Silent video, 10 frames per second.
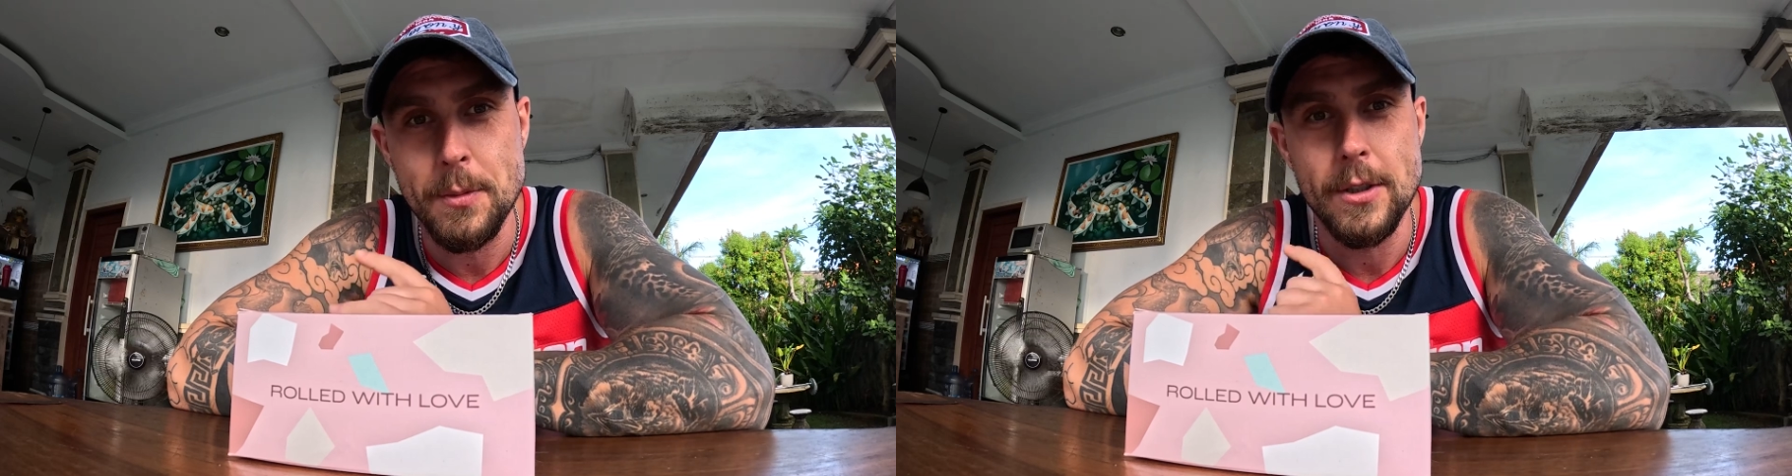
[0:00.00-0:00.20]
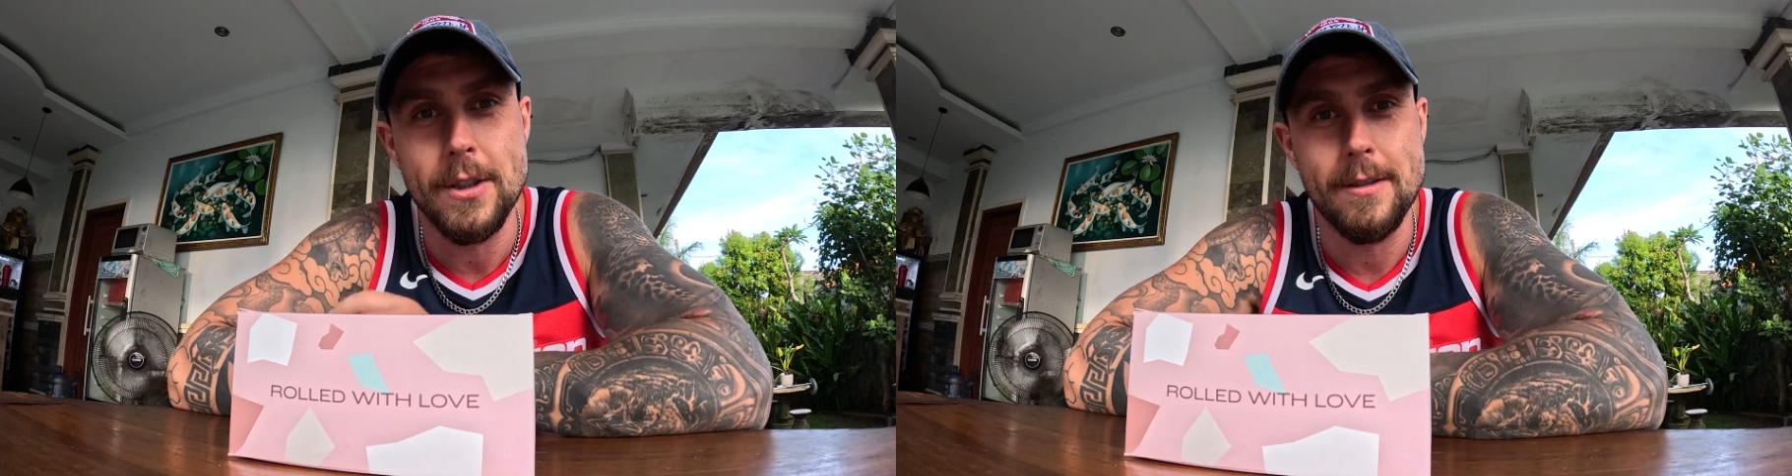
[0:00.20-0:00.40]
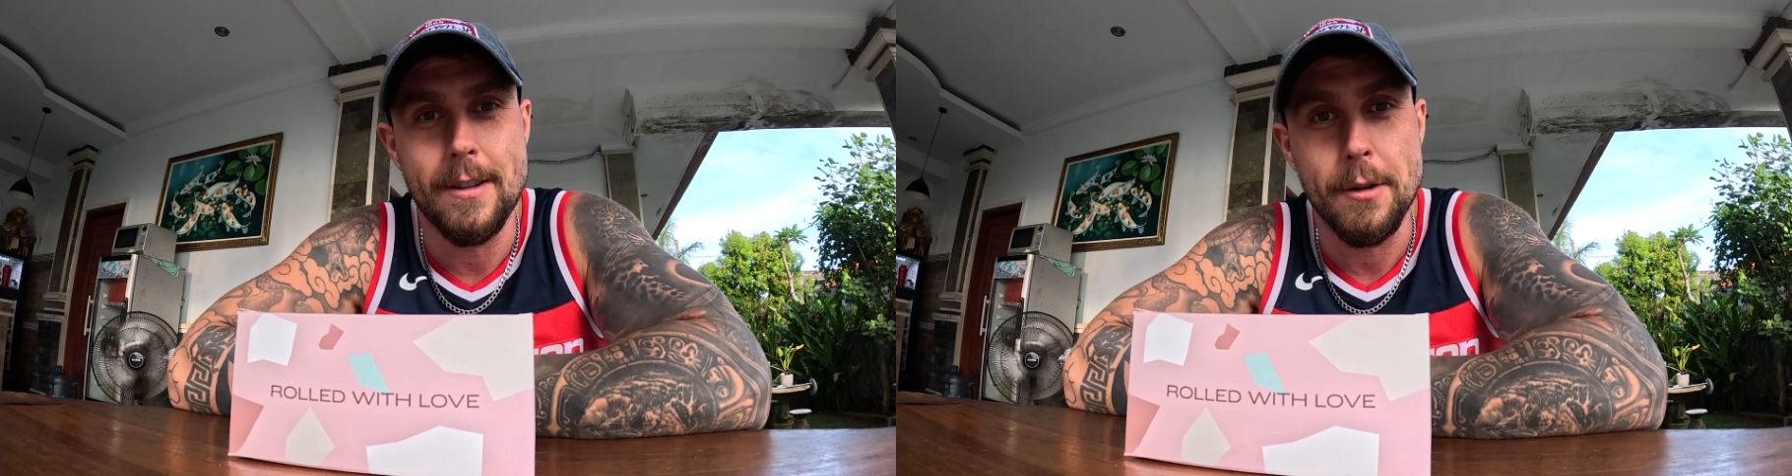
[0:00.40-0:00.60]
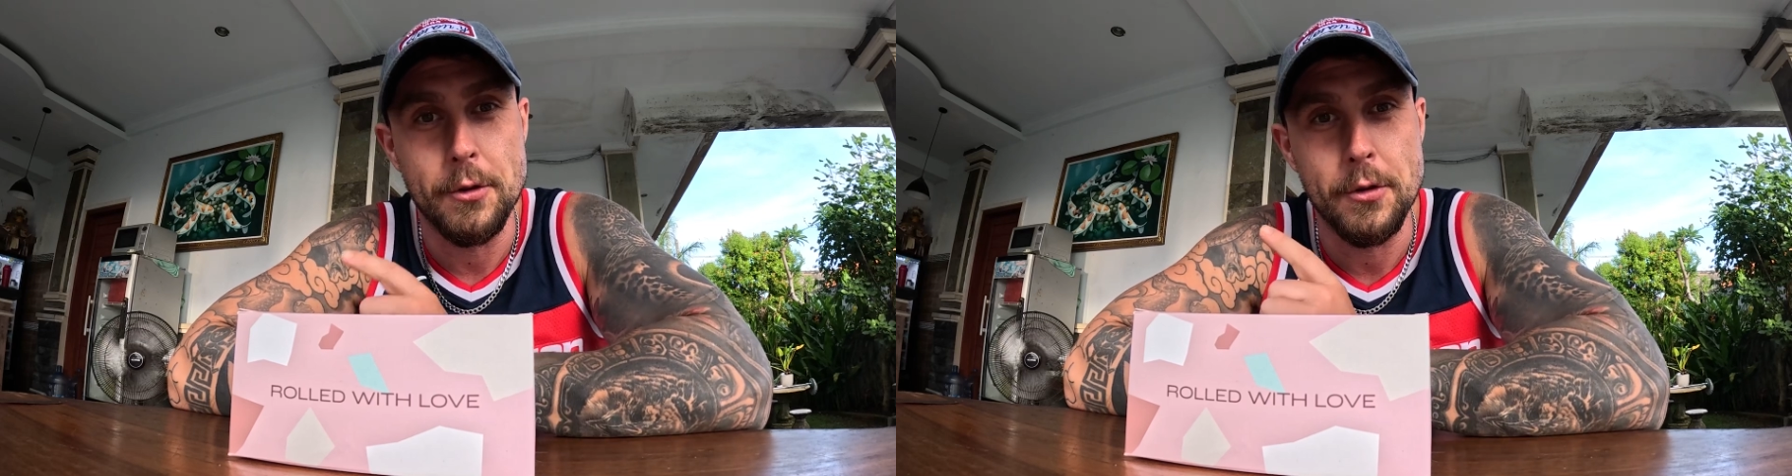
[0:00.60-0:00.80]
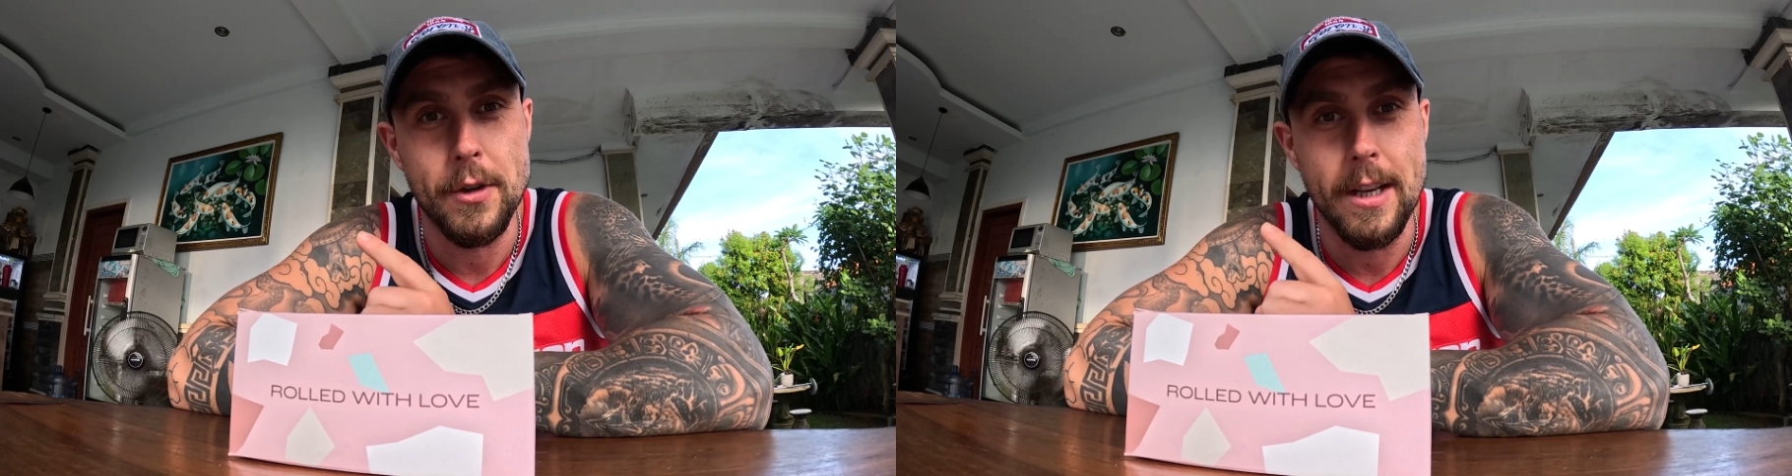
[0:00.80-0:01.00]
which I'll
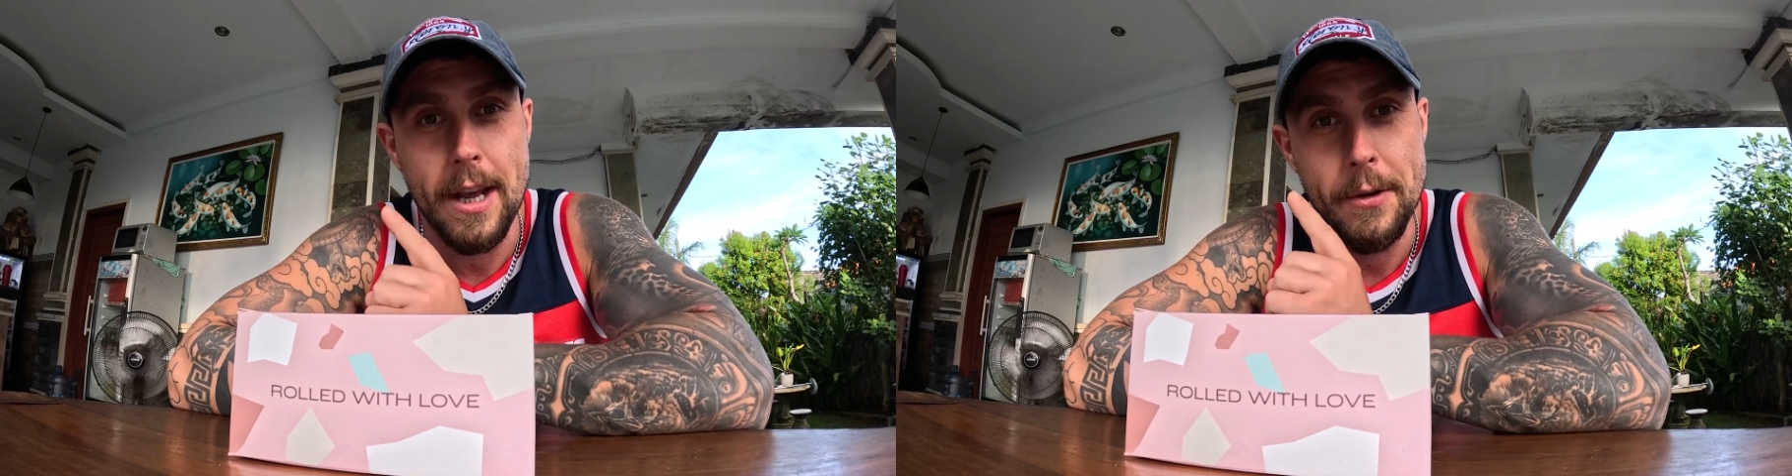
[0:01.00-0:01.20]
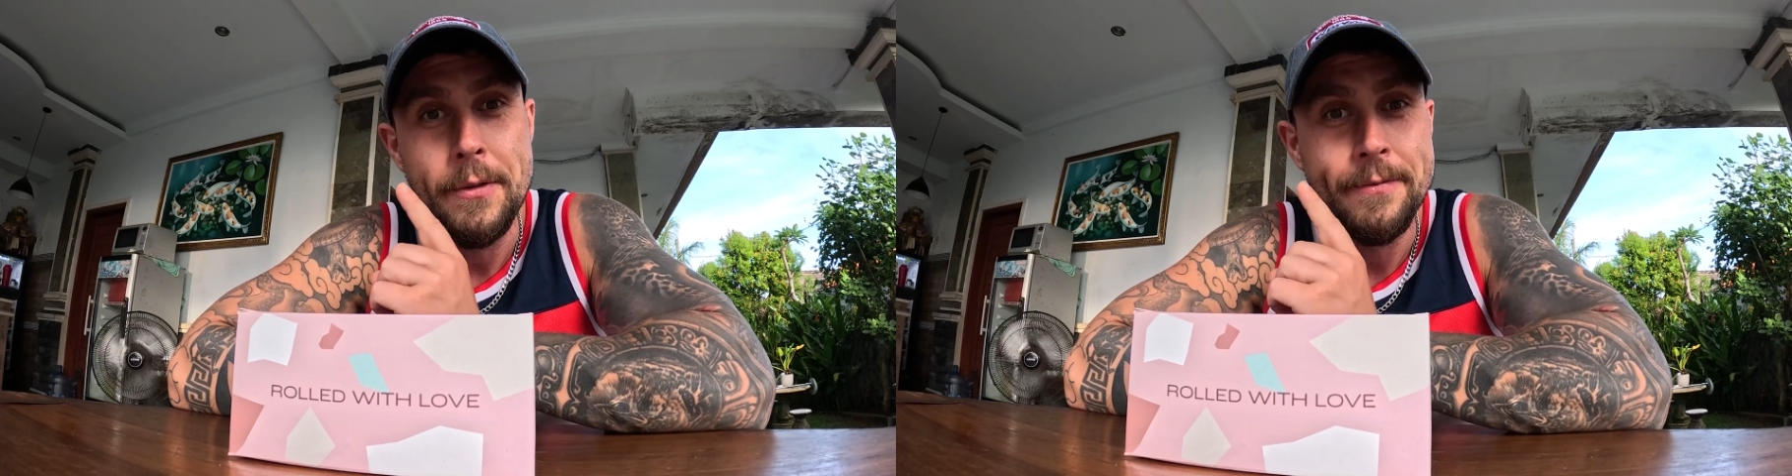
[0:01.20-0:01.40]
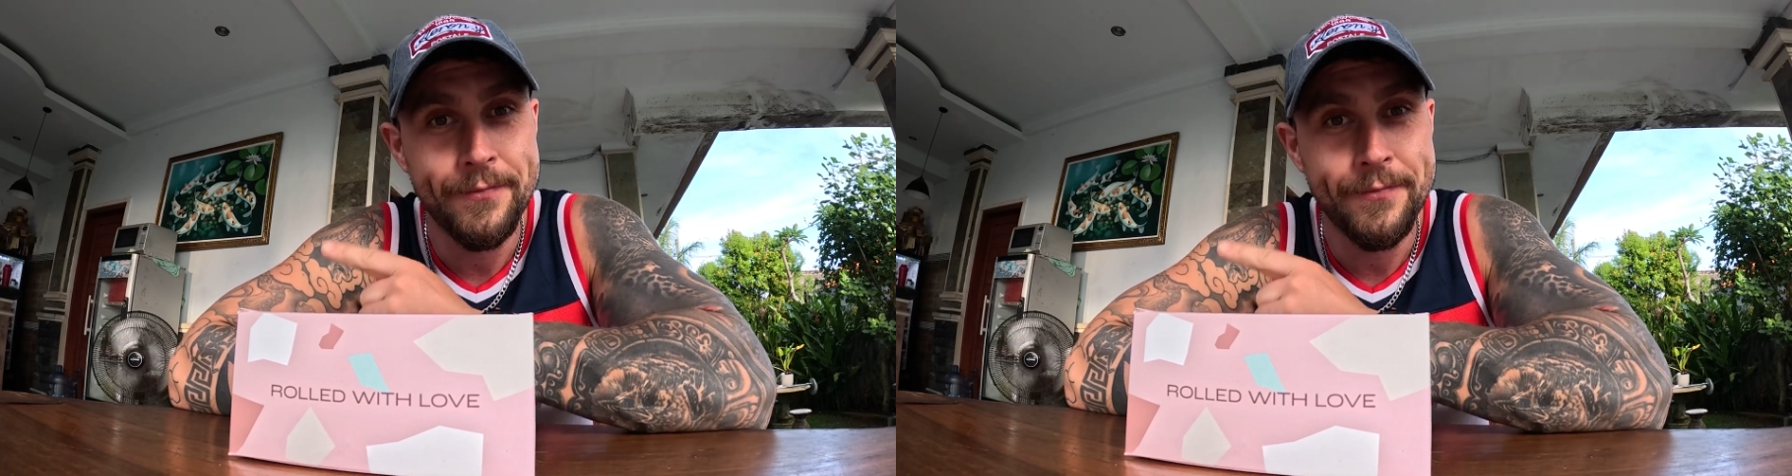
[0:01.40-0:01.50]
show you now.